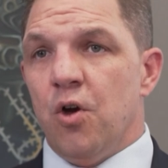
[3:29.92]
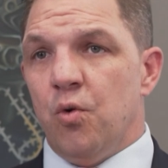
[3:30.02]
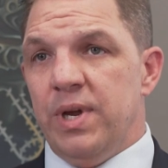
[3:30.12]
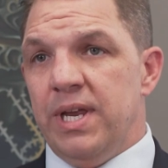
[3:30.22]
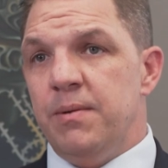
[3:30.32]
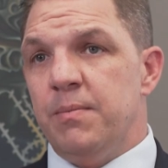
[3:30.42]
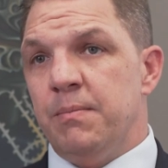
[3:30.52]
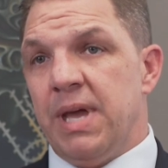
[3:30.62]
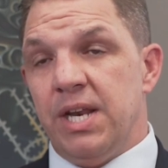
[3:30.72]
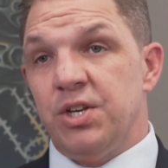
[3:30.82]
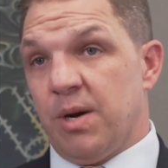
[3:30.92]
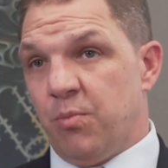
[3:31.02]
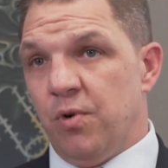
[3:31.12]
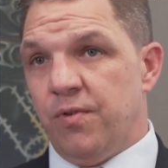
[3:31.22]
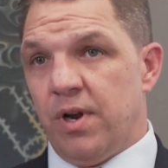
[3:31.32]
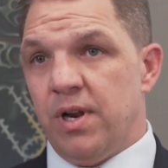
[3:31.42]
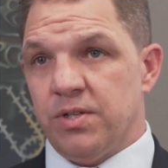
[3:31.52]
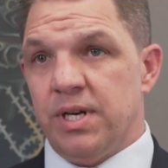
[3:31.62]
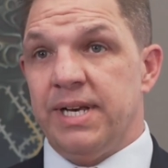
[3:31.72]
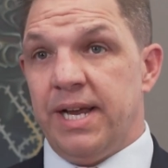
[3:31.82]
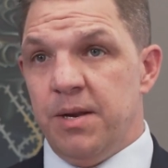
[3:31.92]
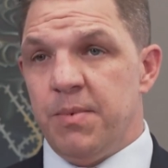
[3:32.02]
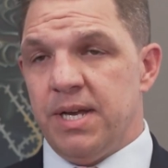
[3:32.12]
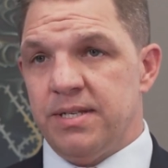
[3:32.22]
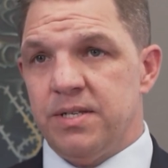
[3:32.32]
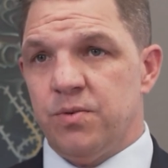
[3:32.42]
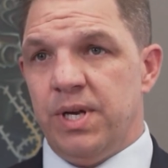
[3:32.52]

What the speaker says: we manage our portfolios on a daily basis.